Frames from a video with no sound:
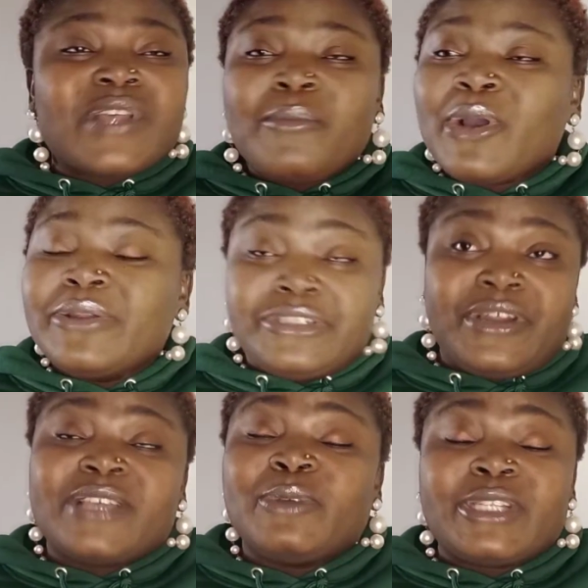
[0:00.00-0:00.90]
So I'm going to
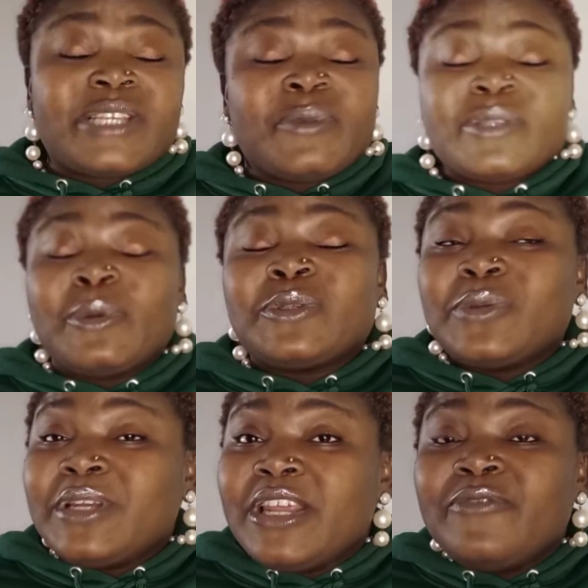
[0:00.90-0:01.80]
try as much as possible
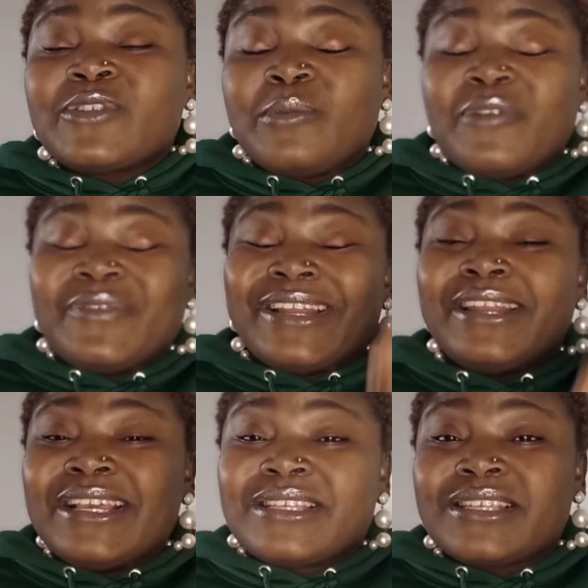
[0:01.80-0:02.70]
to leave some of the
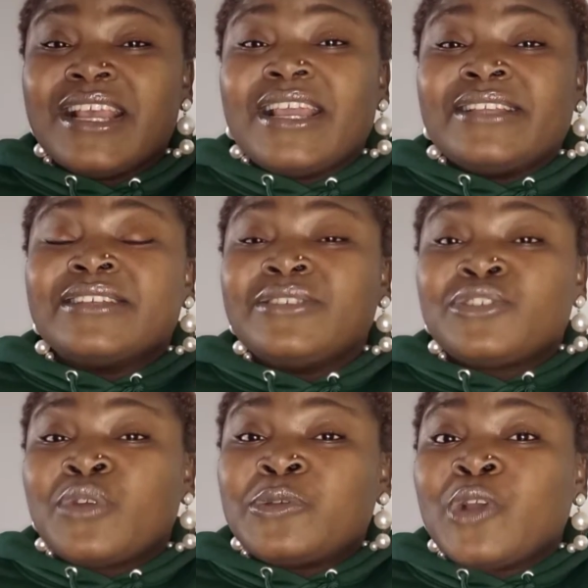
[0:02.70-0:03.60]
links in the
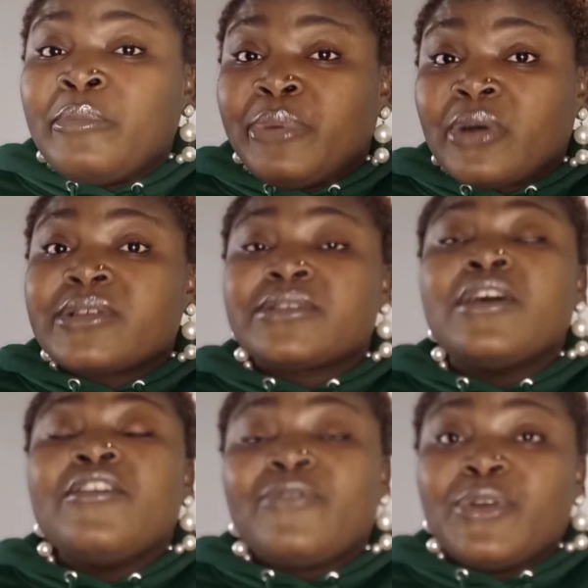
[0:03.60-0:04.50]
description
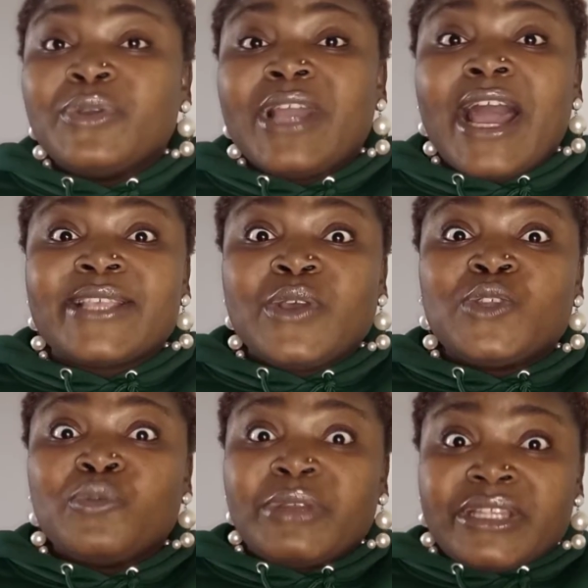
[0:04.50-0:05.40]
box for you guys, so
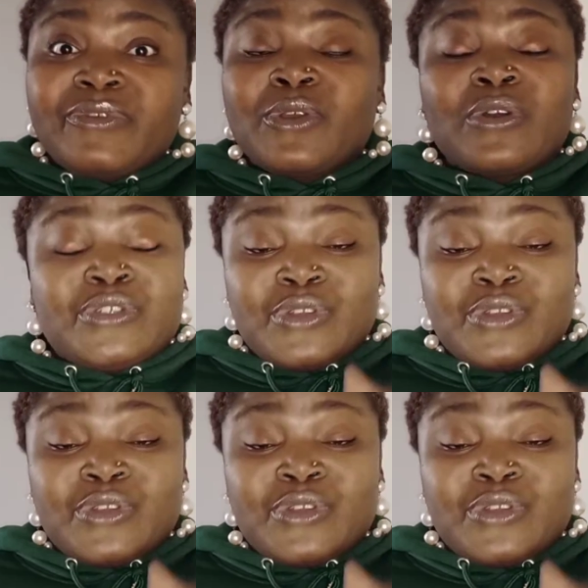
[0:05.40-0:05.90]
it won't be difficult.